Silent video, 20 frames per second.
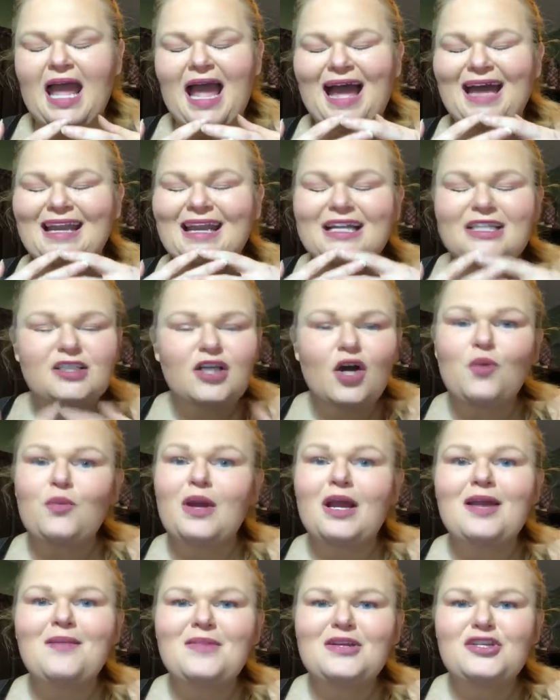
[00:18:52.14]
And I don't
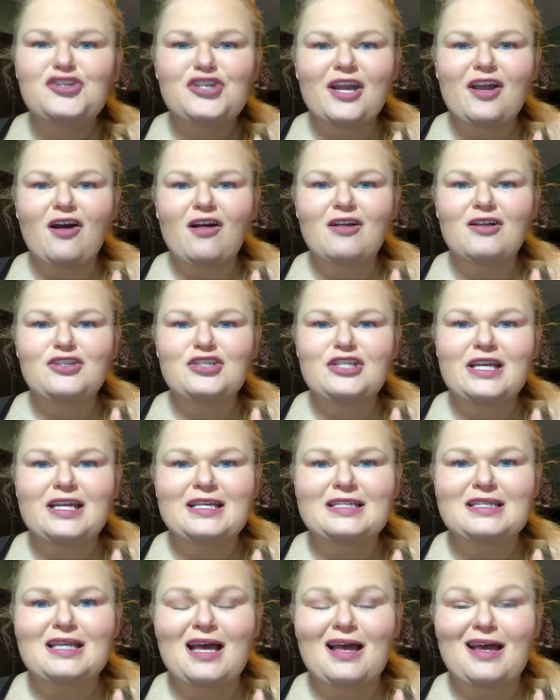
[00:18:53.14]
recommend Shakeology
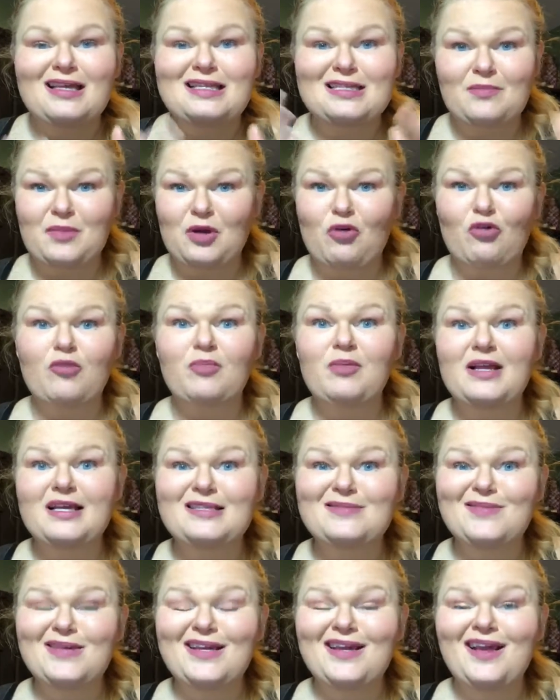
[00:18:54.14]
as a meal
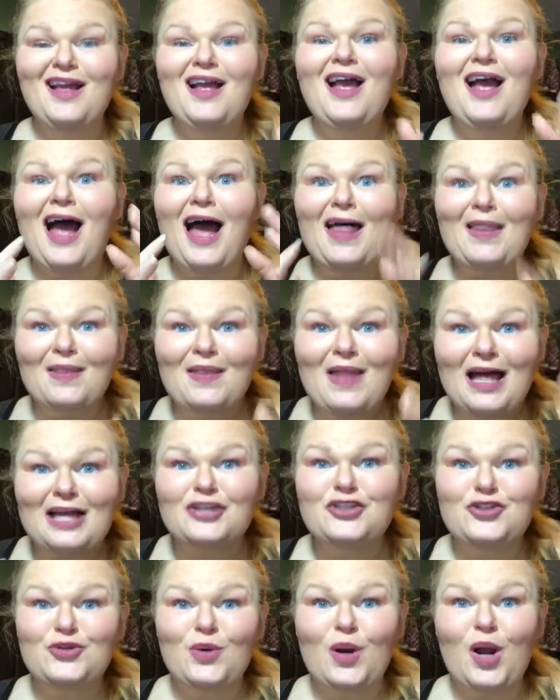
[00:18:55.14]
replacement
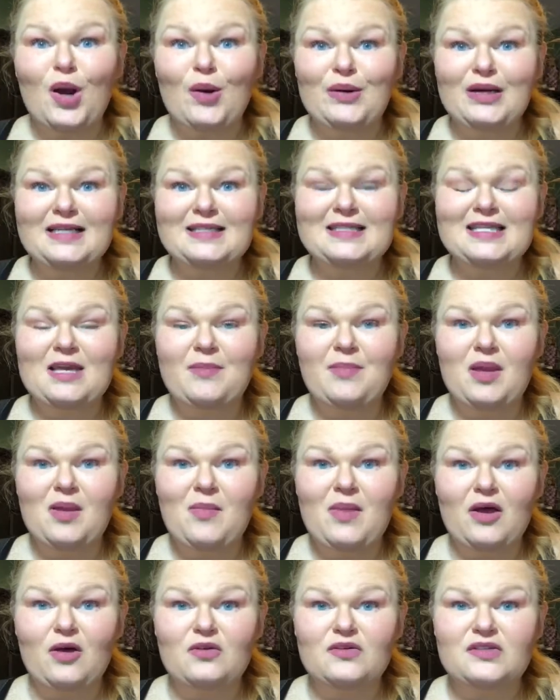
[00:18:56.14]
unless you're already
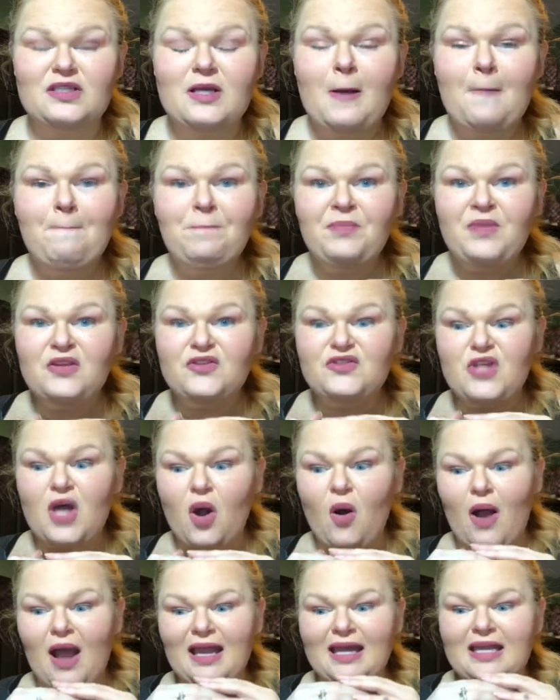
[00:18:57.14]
skipping meals.
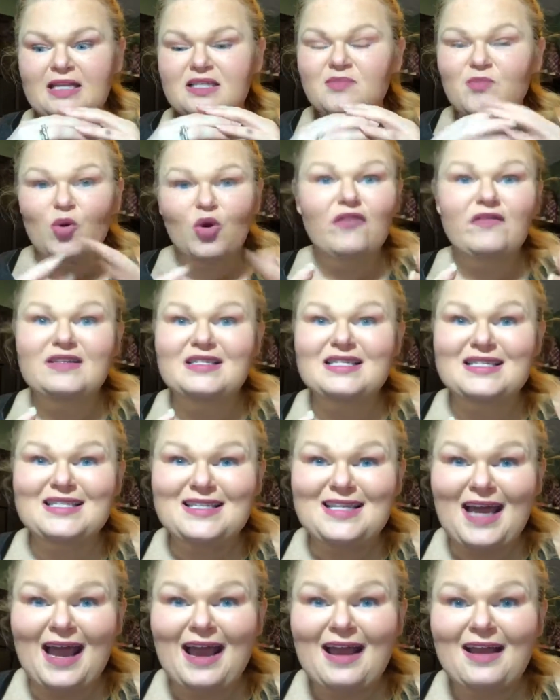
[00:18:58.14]
So it is more of a
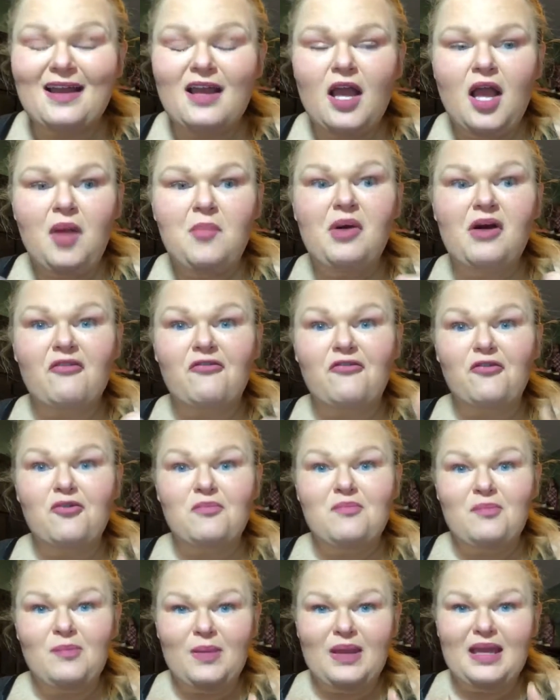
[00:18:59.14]
snack, but
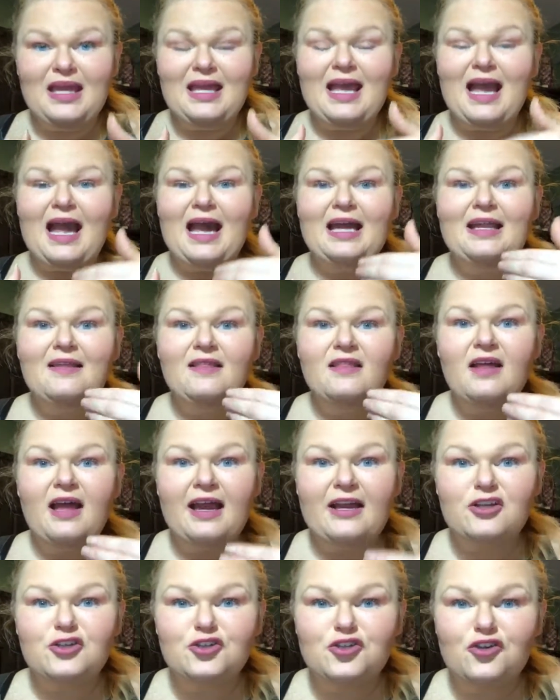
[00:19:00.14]
for me, adding the
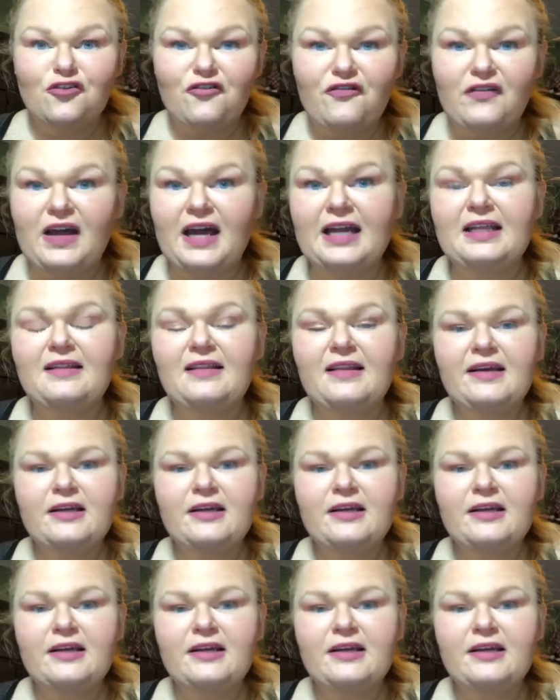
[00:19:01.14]
extra fat in